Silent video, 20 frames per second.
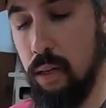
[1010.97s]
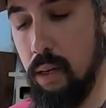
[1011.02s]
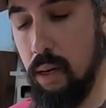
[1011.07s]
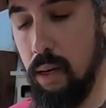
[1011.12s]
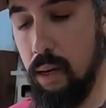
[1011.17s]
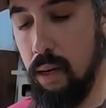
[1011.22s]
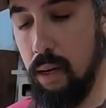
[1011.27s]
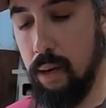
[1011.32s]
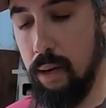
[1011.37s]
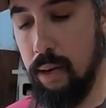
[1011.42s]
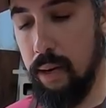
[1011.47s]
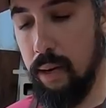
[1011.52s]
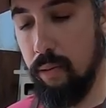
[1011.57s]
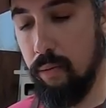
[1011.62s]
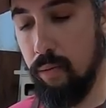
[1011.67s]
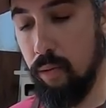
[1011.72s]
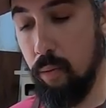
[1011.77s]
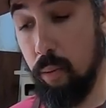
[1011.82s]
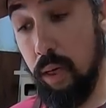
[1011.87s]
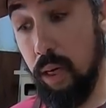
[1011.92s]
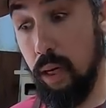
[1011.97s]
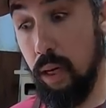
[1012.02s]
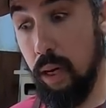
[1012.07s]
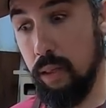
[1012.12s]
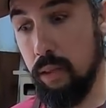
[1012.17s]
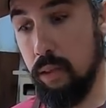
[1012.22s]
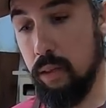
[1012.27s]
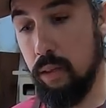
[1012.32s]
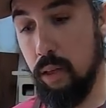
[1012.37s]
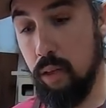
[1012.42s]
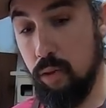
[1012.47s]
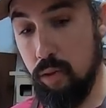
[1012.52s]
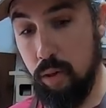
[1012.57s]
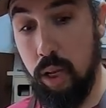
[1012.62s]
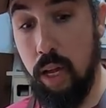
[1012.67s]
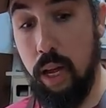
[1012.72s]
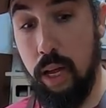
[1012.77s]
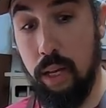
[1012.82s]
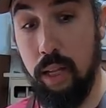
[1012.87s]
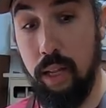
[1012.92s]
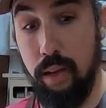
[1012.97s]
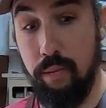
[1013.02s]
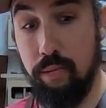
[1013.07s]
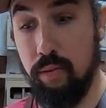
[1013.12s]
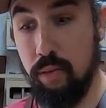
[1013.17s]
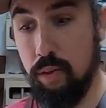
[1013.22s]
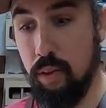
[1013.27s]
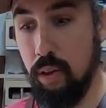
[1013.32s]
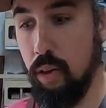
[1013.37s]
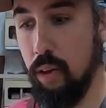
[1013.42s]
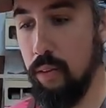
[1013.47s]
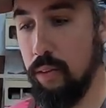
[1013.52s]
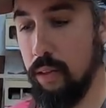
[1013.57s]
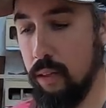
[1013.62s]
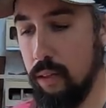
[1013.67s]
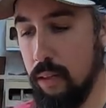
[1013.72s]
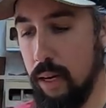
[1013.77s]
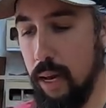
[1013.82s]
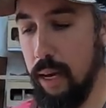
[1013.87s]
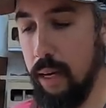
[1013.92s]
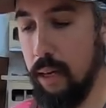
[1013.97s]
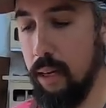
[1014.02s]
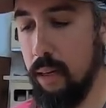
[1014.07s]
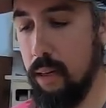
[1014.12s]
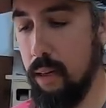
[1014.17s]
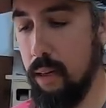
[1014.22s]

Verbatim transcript: Uh, and for me, there's a lot left still on this neck.